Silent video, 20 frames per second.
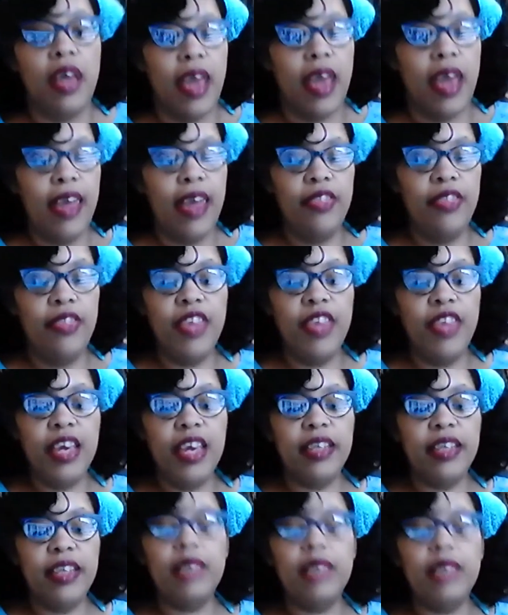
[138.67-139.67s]
and
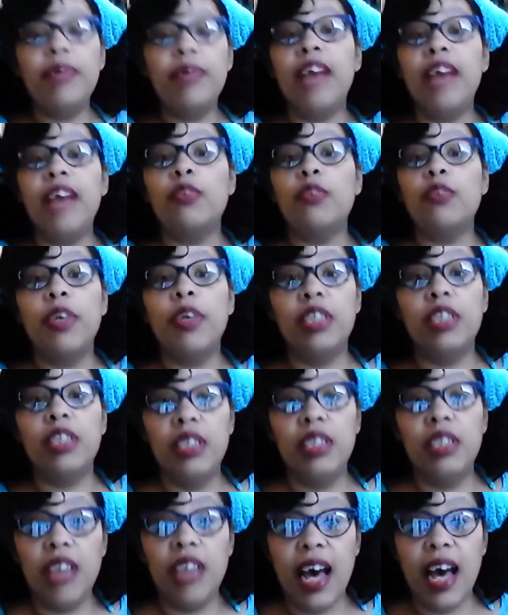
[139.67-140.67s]
then keep that square to the
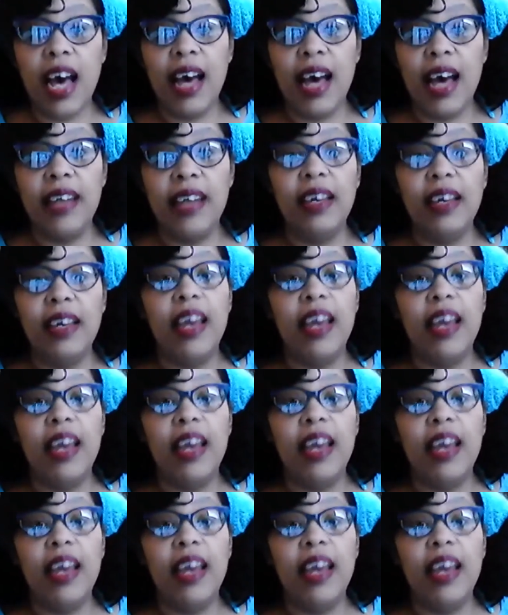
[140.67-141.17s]
side.